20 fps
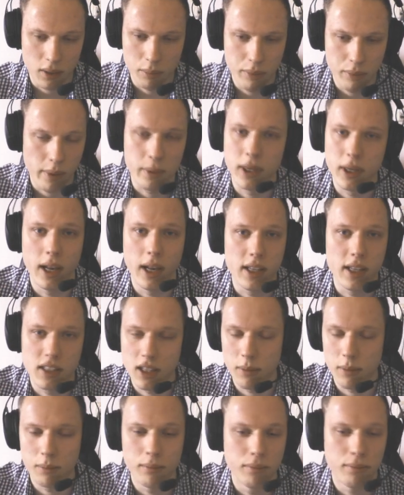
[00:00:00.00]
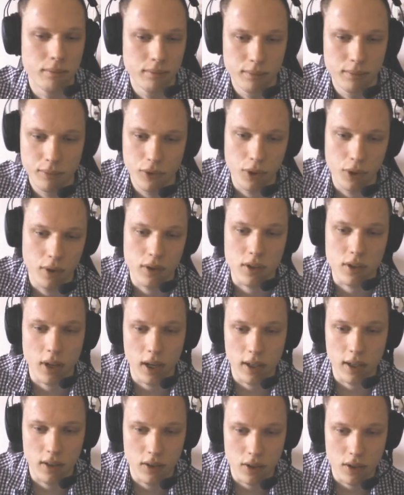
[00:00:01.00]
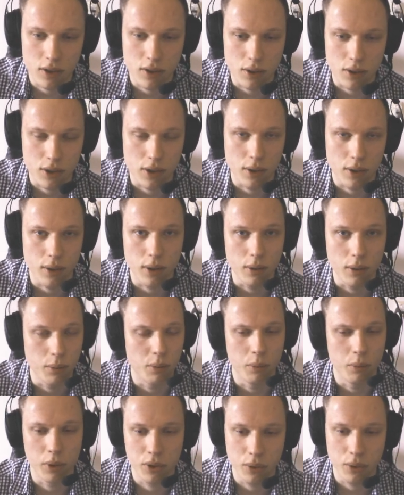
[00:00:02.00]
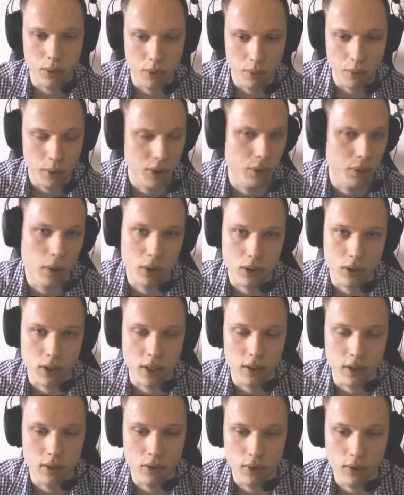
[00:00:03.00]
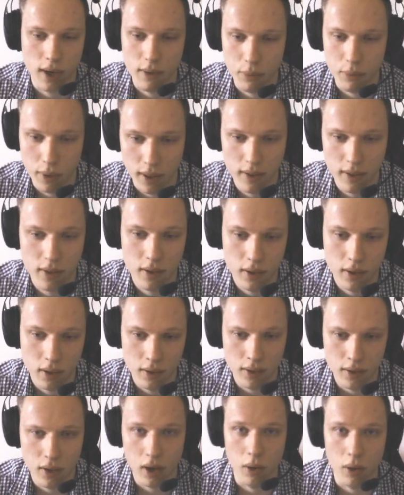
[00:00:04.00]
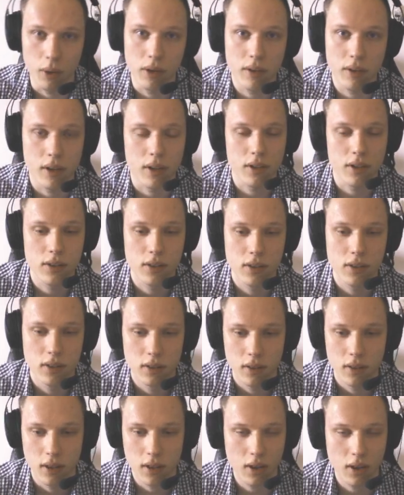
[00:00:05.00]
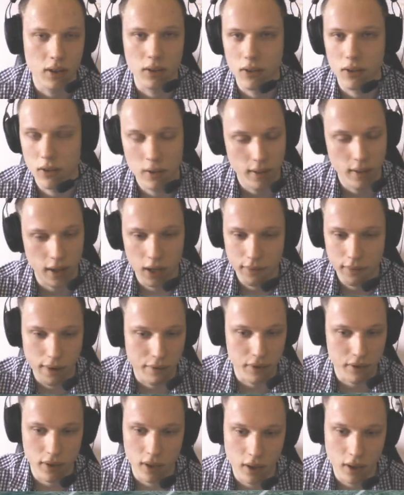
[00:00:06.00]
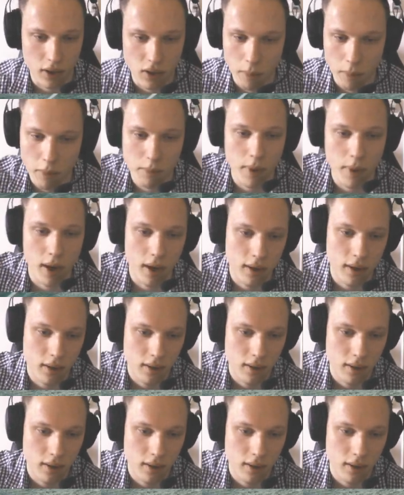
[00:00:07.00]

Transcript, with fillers: probably list them to the sides just to show you what you what you also can drive with in the lower tiers. I can't think of everything on the top of my head.